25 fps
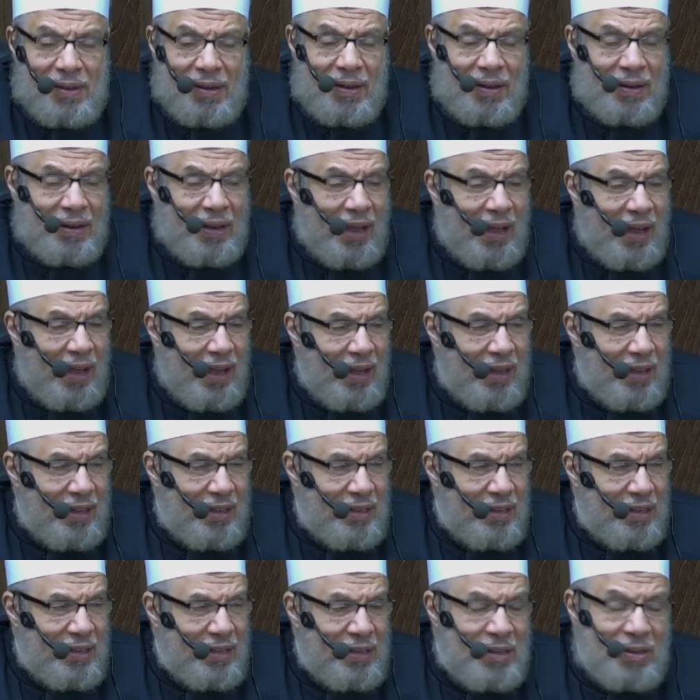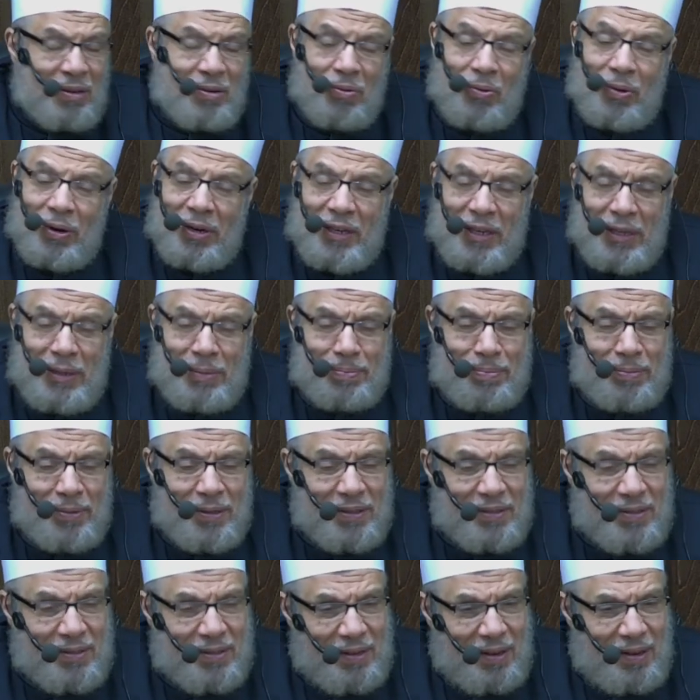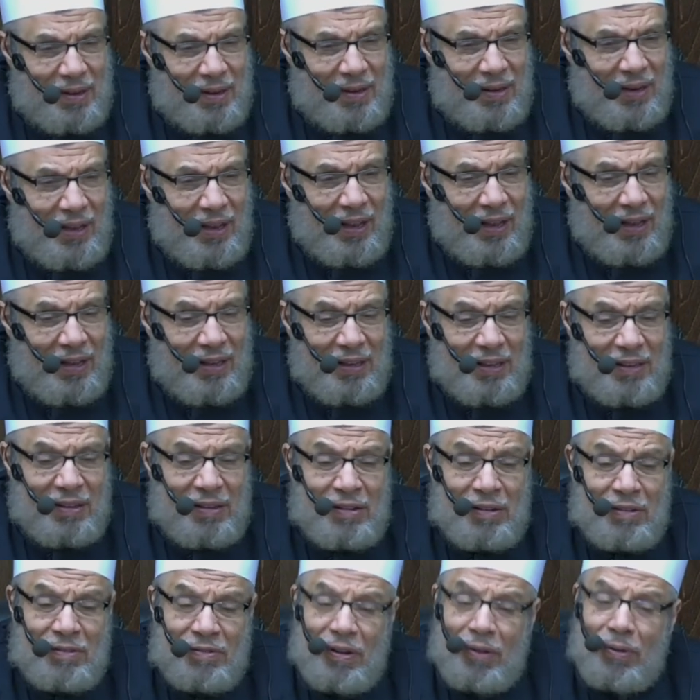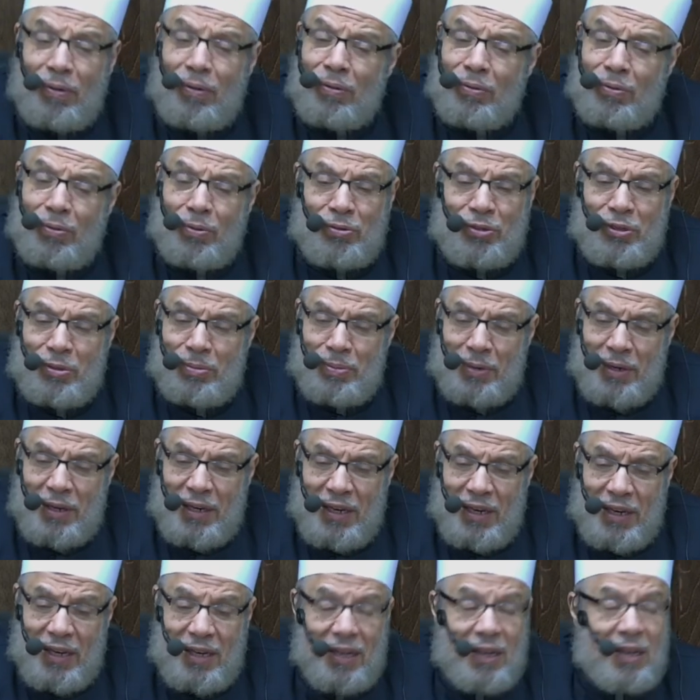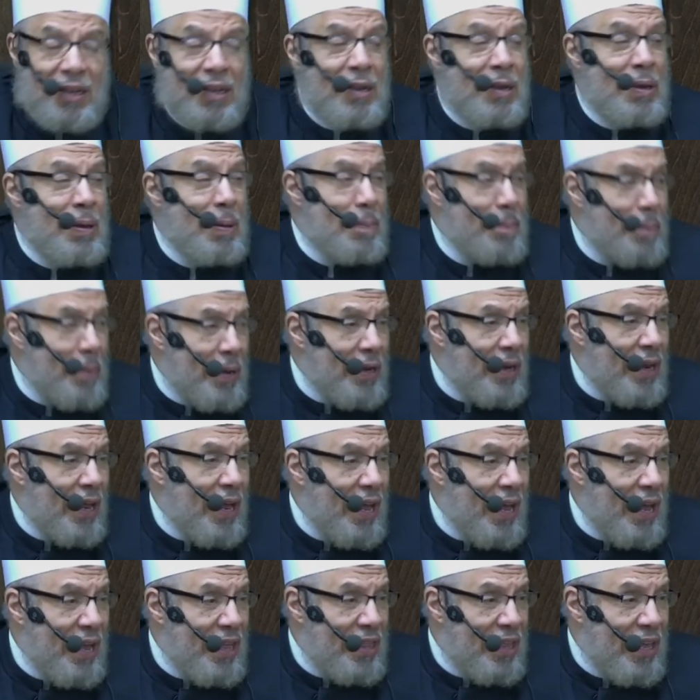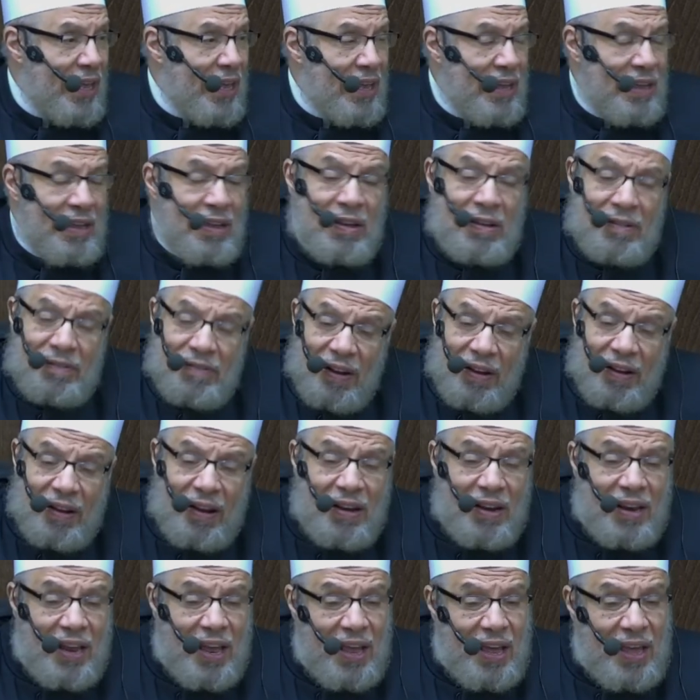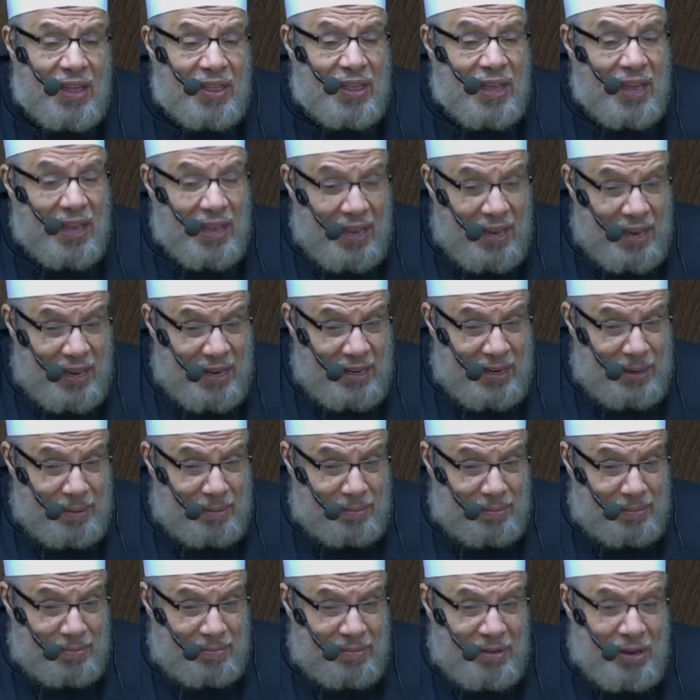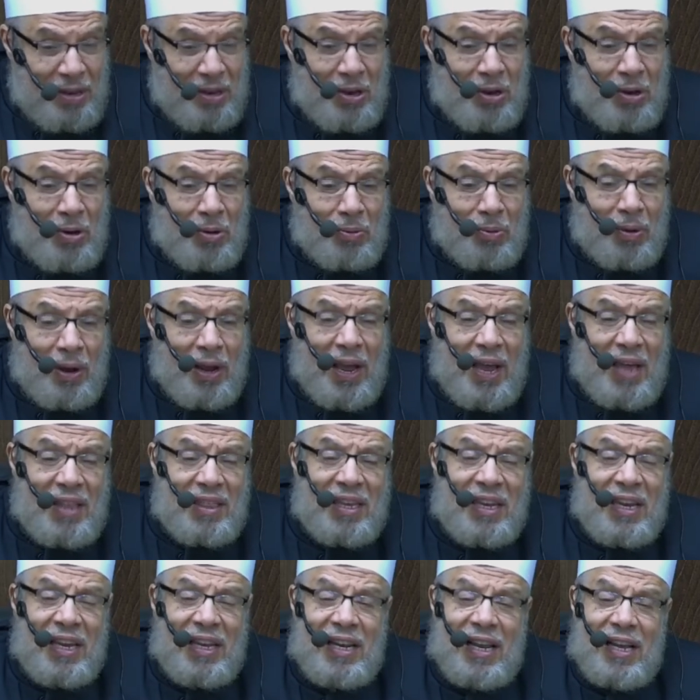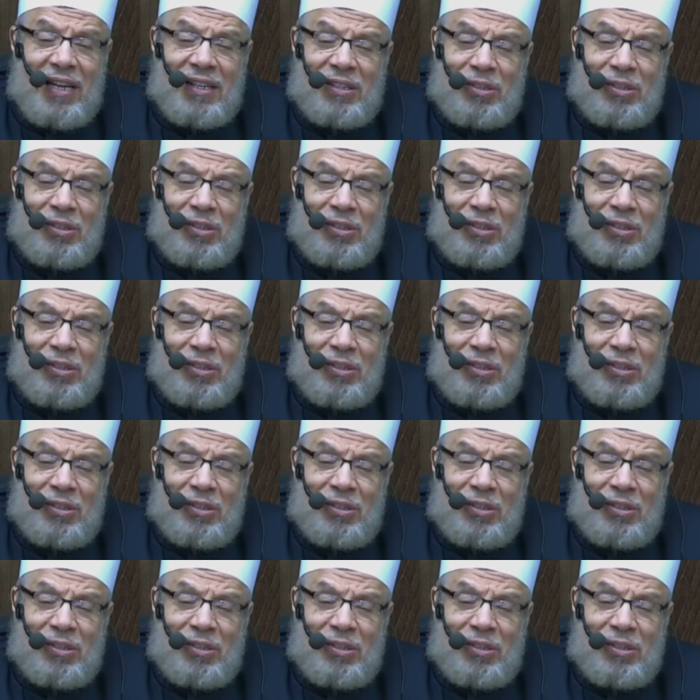And then he said, Welcome to the Prophet, righteous Prophet, and the Son that is righteous. As you, who is this? He said, This is Adam.